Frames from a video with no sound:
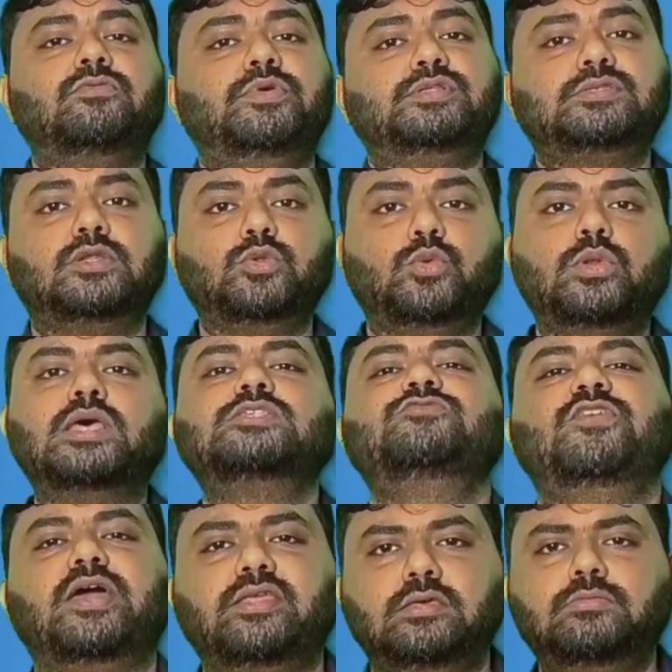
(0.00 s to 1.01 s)
Alphabets are
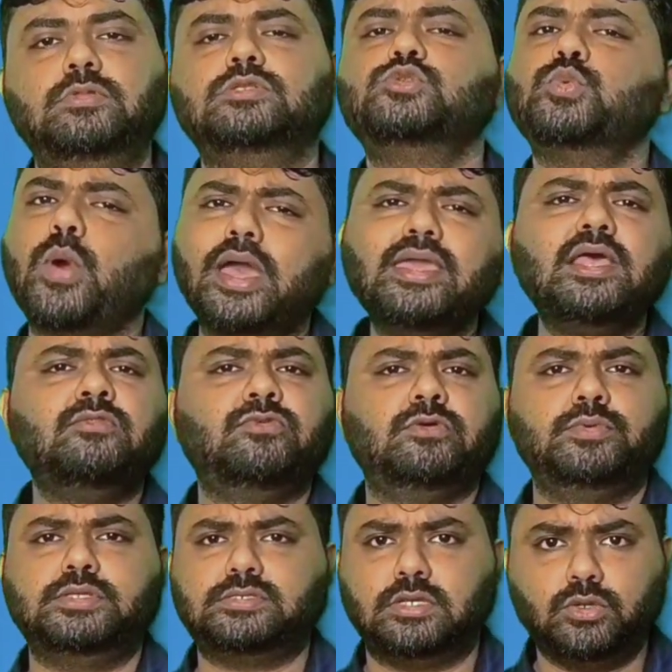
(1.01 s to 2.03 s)
known as variables.
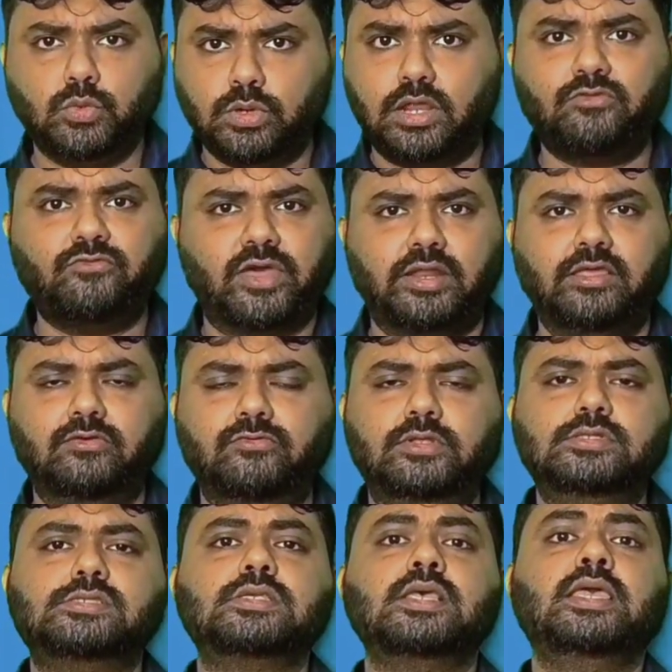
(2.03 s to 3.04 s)
Why alphabets are known as
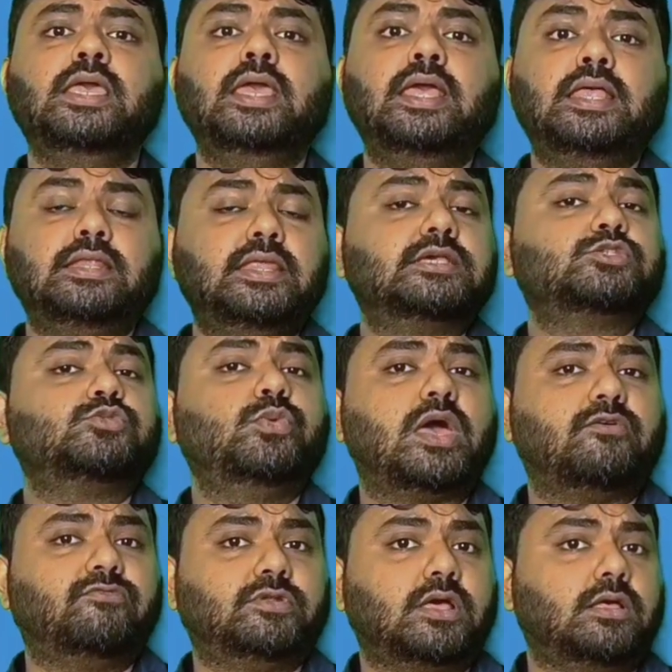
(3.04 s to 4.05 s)
variables?
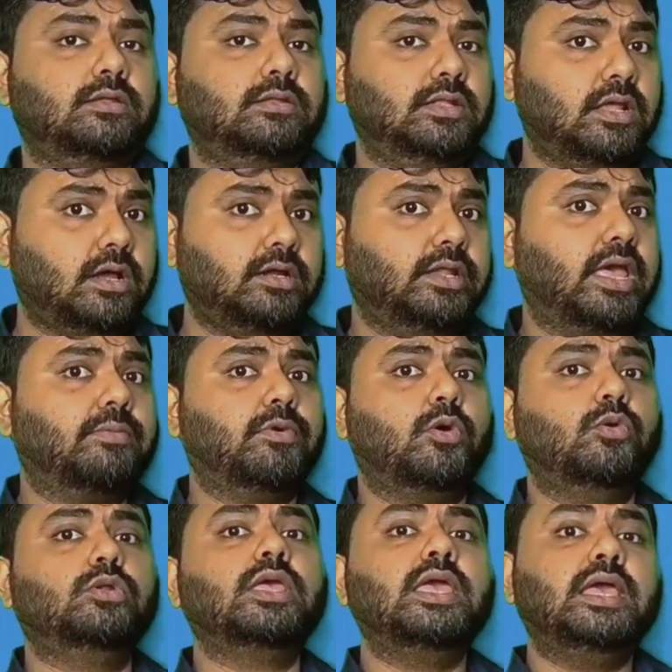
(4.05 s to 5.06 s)
Next, we have
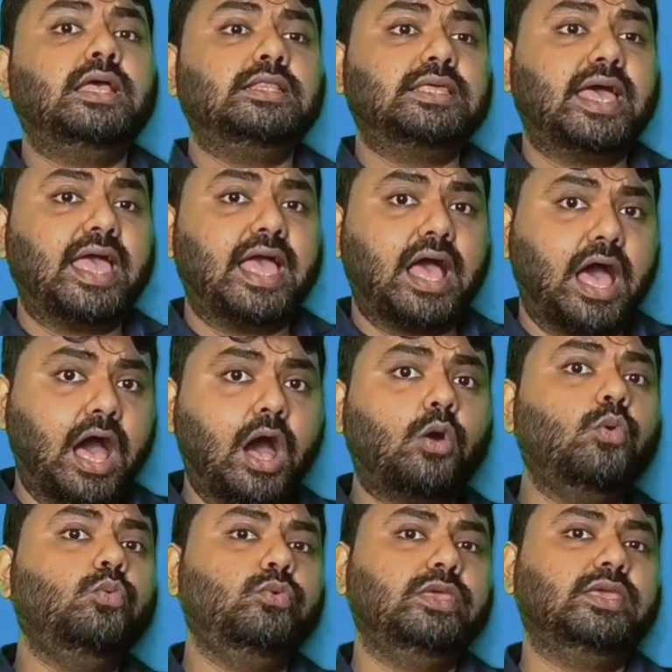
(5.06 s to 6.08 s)
learned about
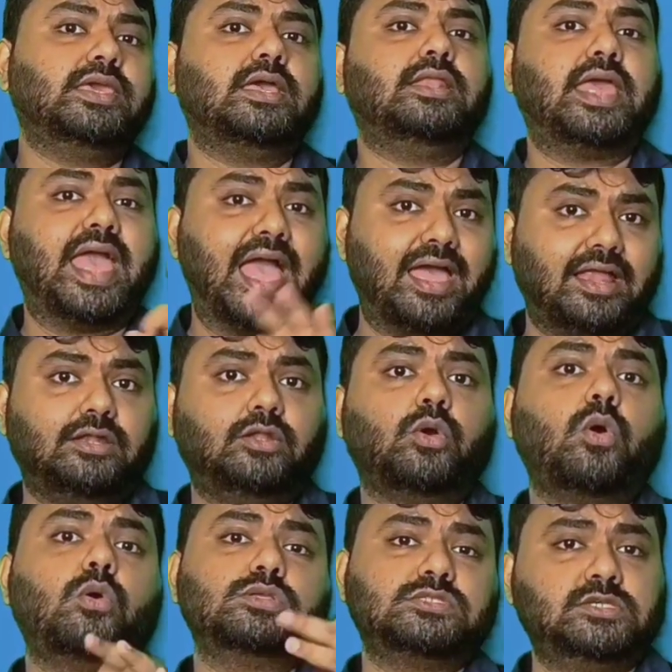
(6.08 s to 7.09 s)
how we can
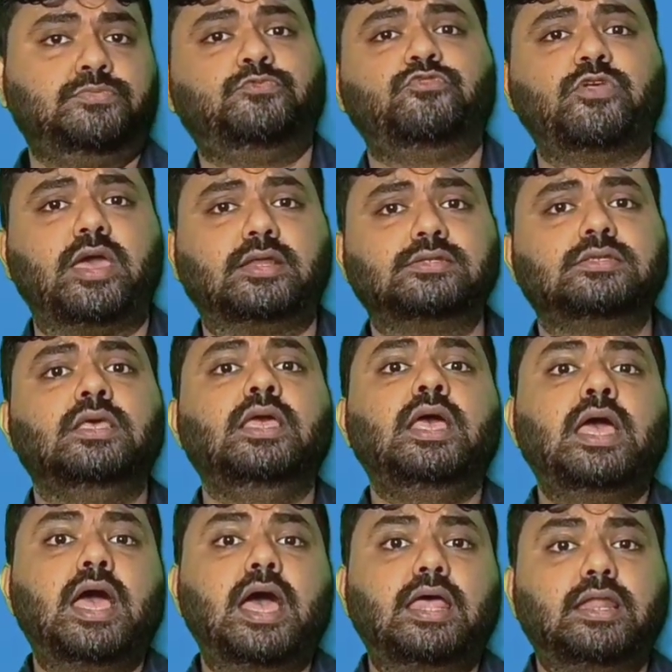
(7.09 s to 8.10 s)
add or
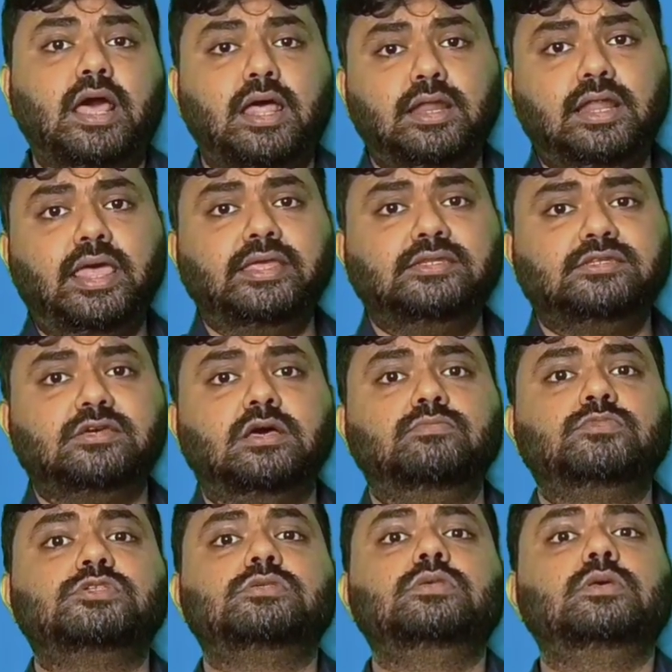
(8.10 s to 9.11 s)
subtract an
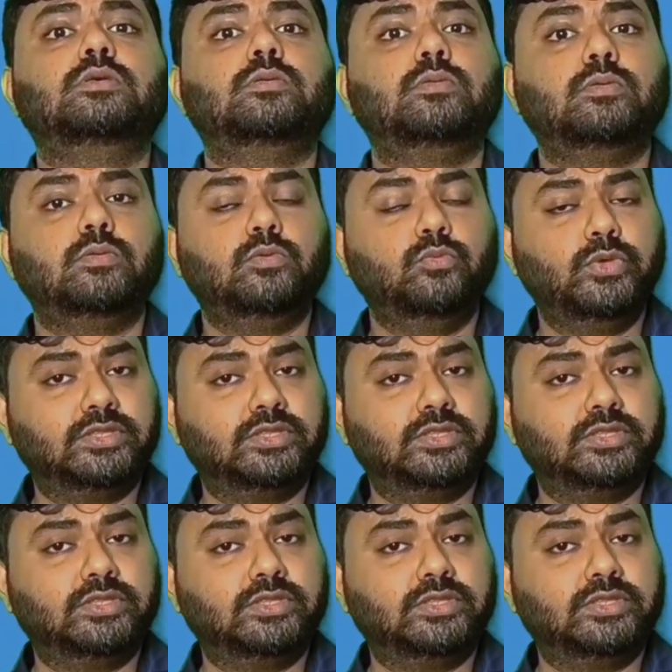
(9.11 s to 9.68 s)
unlike terms